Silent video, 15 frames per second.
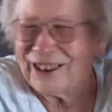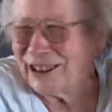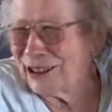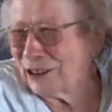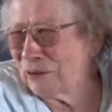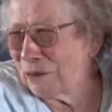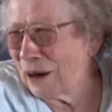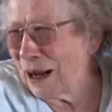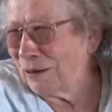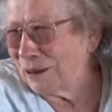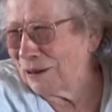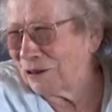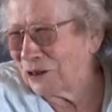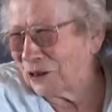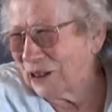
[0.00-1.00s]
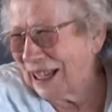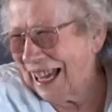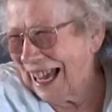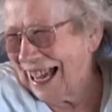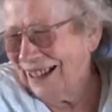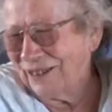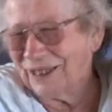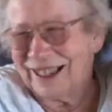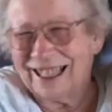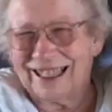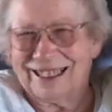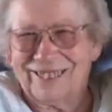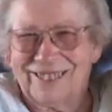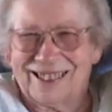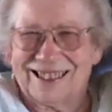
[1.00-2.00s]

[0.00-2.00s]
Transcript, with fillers: all the problems we had. Why?